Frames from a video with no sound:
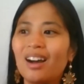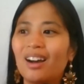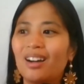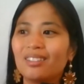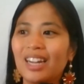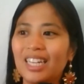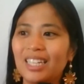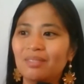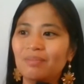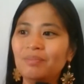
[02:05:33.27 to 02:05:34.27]

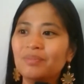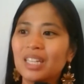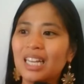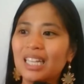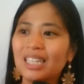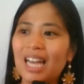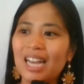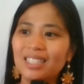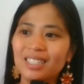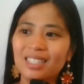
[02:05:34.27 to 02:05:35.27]
Alrighty,
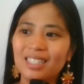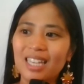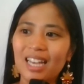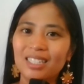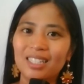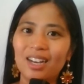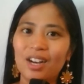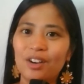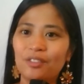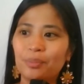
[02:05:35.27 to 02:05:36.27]
last set
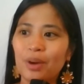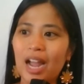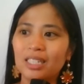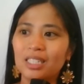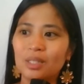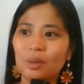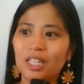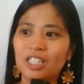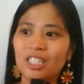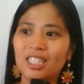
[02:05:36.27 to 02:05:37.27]
of practice
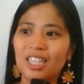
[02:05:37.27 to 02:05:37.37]
questions